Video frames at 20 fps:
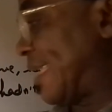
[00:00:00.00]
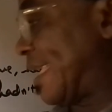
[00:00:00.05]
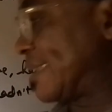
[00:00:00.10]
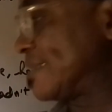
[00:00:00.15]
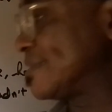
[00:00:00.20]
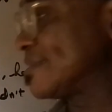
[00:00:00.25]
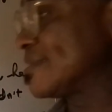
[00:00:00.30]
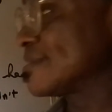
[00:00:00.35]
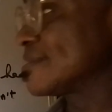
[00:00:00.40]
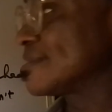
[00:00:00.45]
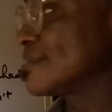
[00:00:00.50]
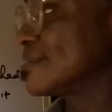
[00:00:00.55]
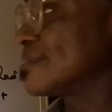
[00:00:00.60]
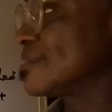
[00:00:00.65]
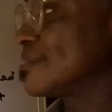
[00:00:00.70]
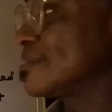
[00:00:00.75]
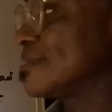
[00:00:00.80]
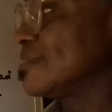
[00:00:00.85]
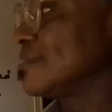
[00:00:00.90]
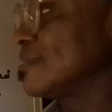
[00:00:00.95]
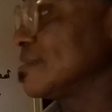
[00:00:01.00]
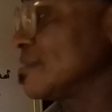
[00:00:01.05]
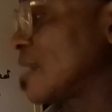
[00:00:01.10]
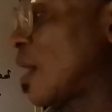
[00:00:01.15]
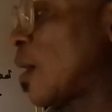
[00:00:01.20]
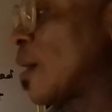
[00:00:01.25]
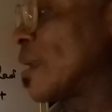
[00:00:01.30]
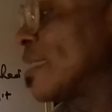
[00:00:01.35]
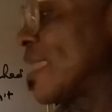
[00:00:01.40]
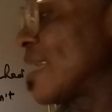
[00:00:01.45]
is,
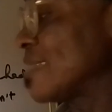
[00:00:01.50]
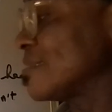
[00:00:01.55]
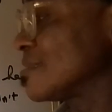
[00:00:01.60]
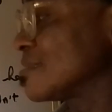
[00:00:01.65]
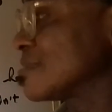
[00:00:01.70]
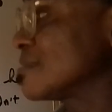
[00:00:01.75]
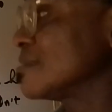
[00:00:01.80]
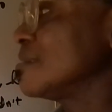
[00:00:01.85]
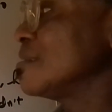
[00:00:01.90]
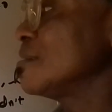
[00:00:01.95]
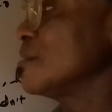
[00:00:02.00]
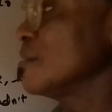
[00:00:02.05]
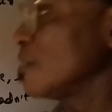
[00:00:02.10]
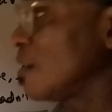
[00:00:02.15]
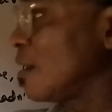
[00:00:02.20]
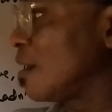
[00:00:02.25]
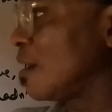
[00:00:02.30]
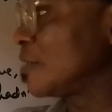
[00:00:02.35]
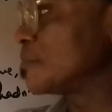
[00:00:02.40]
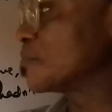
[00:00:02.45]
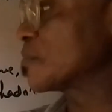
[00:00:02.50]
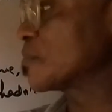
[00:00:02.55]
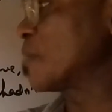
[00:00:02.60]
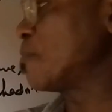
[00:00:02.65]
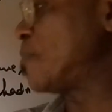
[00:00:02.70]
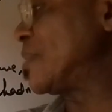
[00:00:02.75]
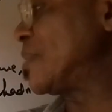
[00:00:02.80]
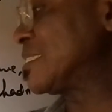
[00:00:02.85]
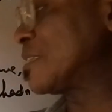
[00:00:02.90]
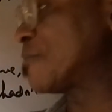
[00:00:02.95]
our last
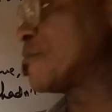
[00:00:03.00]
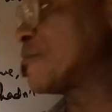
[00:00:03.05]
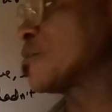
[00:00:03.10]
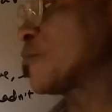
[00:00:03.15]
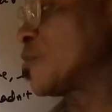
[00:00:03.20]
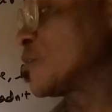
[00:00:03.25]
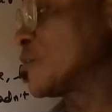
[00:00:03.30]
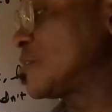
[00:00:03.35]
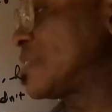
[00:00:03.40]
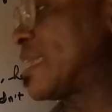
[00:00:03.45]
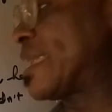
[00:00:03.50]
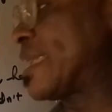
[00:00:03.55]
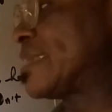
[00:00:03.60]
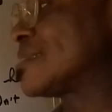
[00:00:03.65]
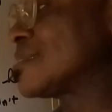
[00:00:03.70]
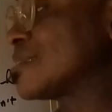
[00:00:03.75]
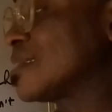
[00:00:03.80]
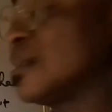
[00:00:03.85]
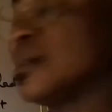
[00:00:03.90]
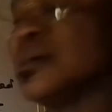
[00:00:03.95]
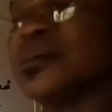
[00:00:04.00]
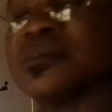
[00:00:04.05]
basic feature for today is